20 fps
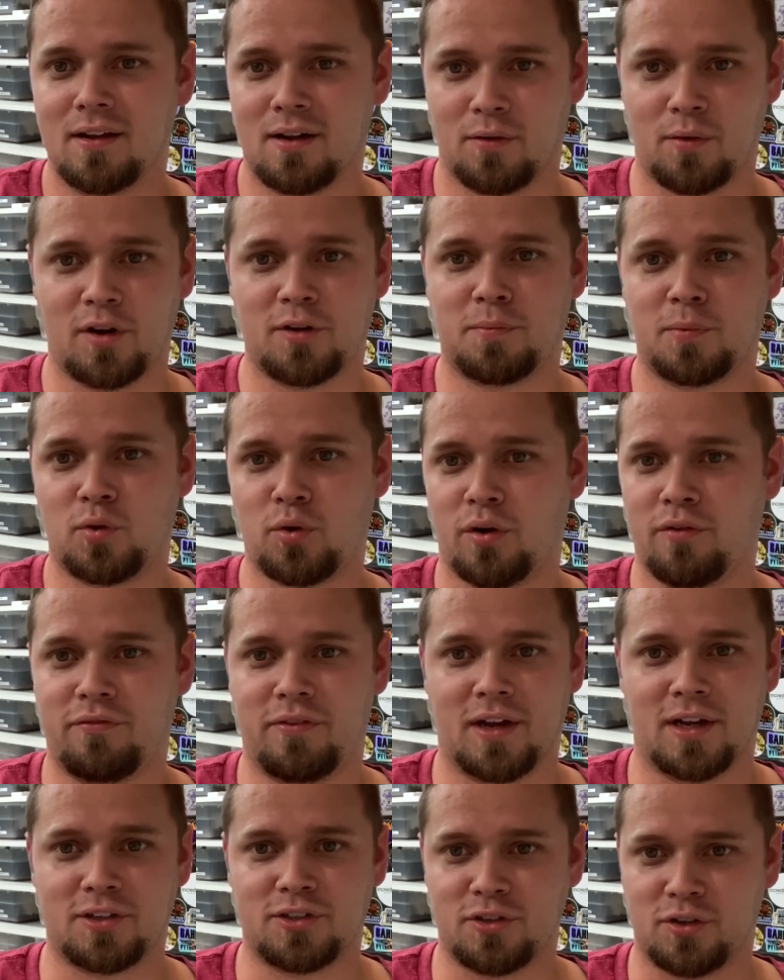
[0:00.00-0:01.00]
a respiratory
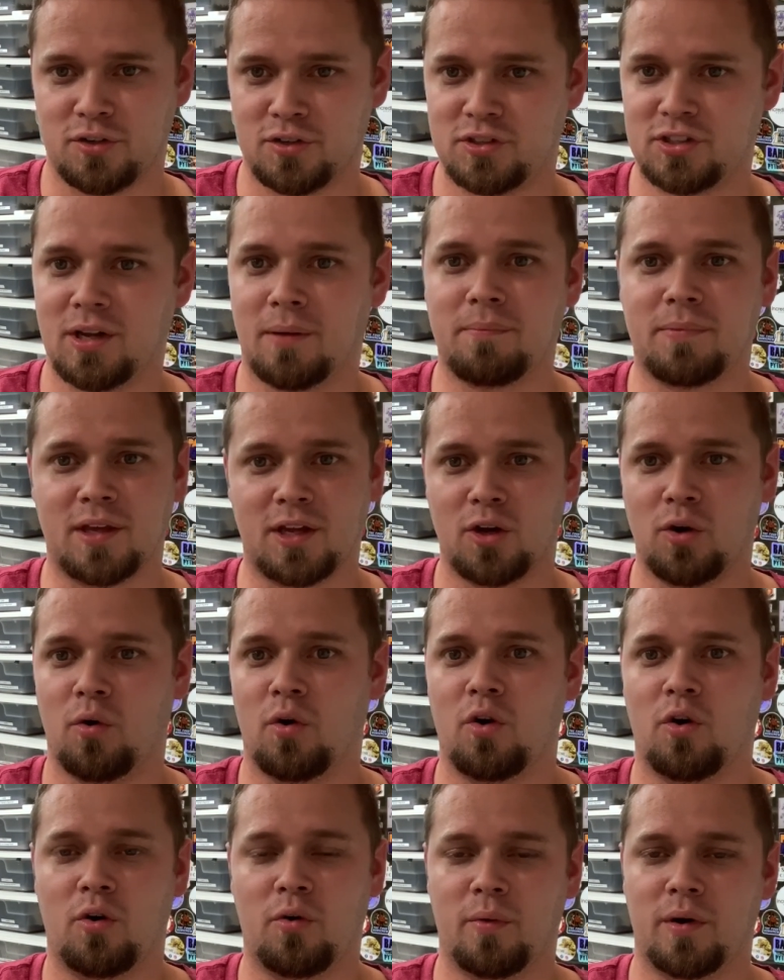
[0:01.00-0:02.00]
infection or something
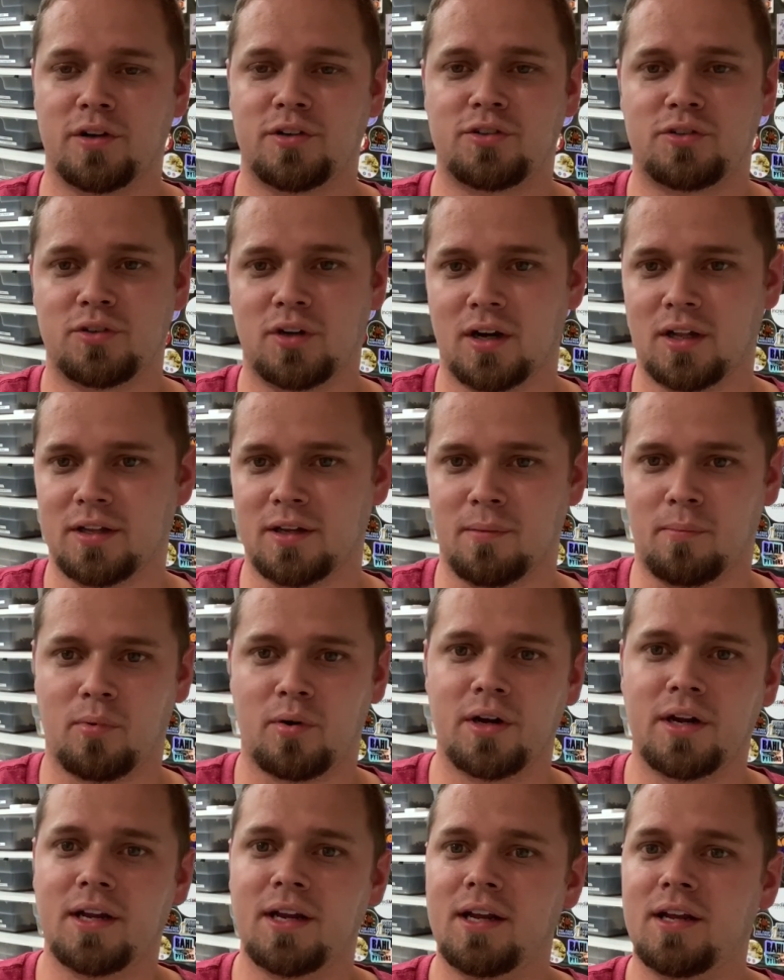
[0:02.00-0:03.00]
going on where it's struggling to
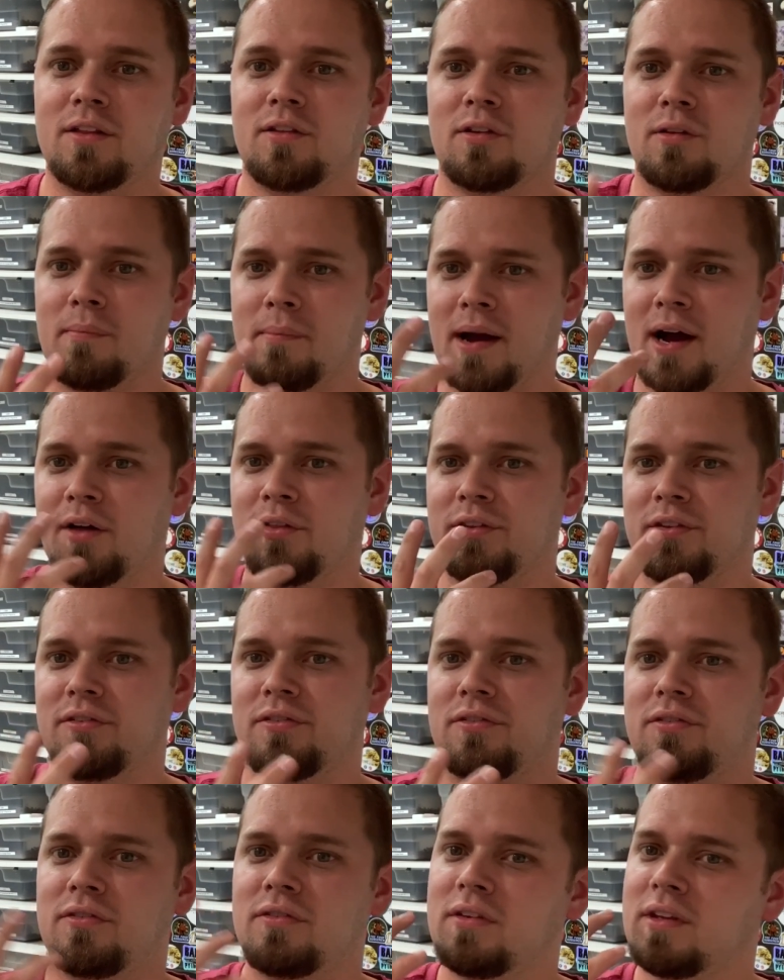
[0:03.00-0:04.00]
breathe or the mouth
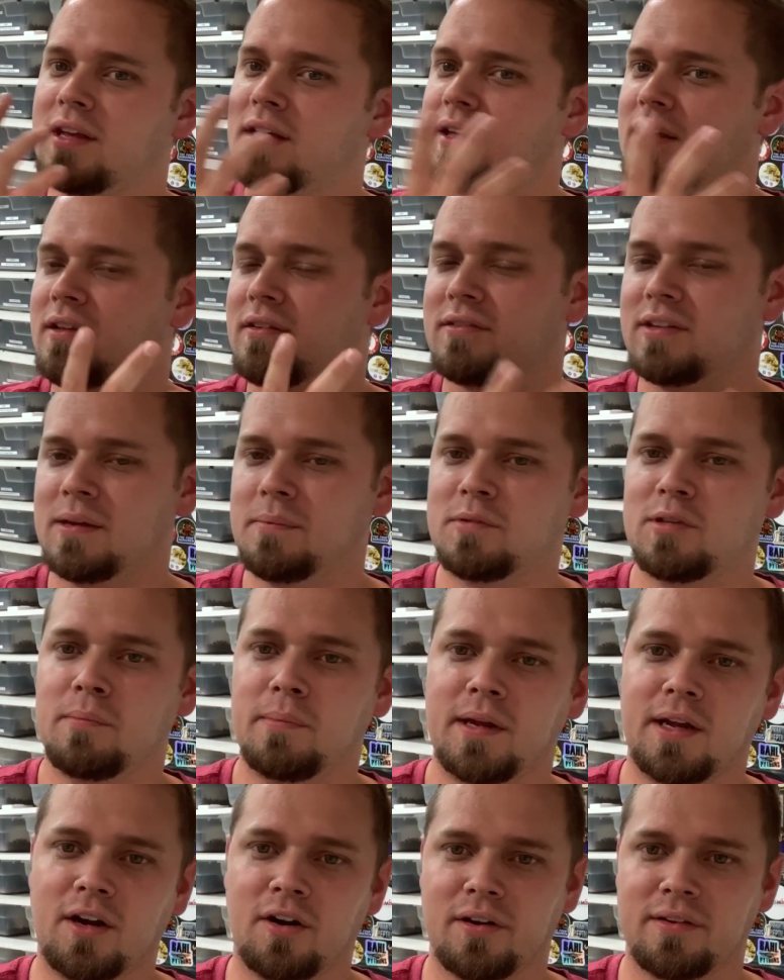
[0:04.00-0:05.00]
is seems to
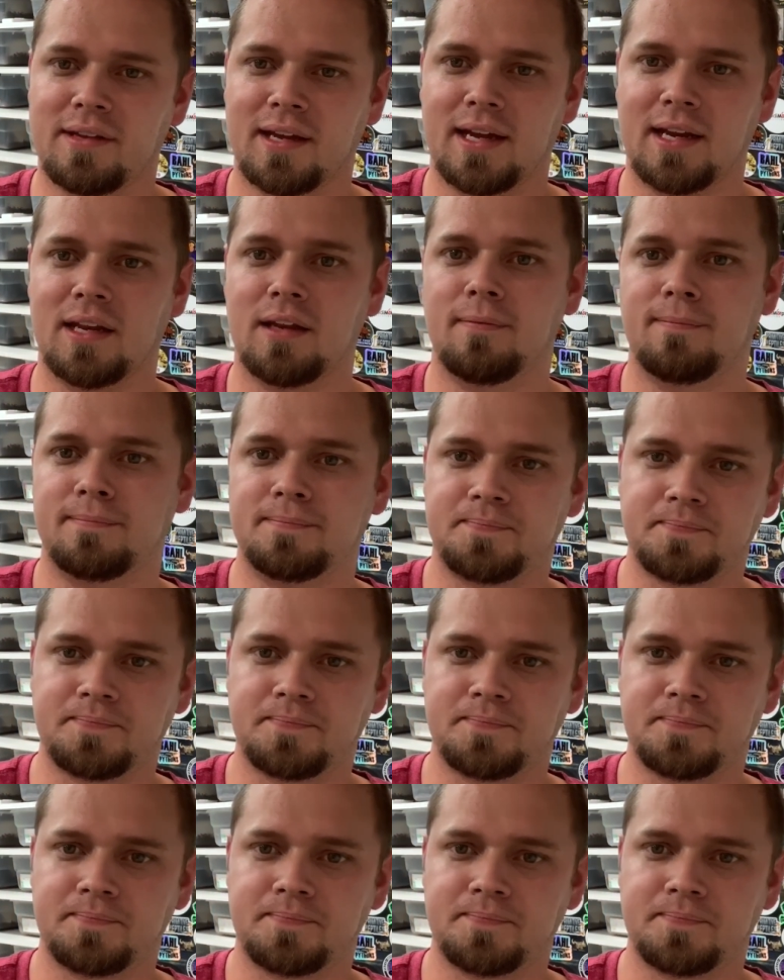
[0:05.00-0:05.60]
be irritated.